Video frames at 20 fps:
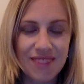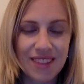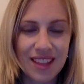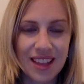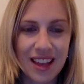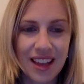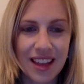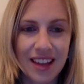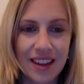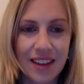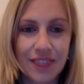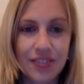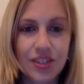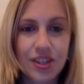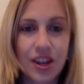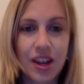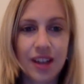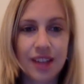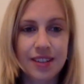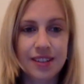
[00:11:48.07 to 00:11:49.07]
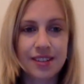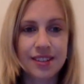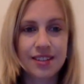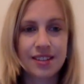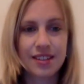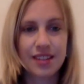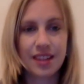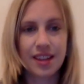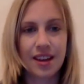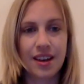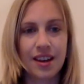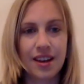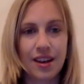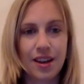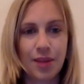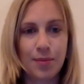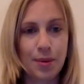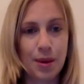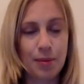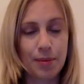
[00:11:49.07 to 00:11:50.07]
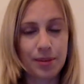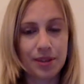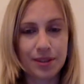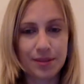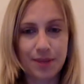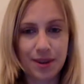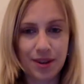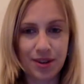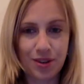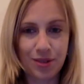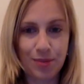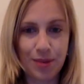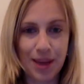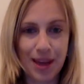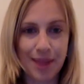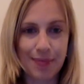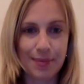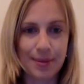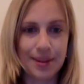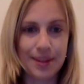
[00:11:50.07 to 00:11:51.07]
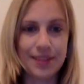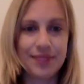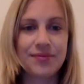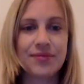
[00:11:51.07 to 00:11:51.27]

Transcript: And I've just published my new paper,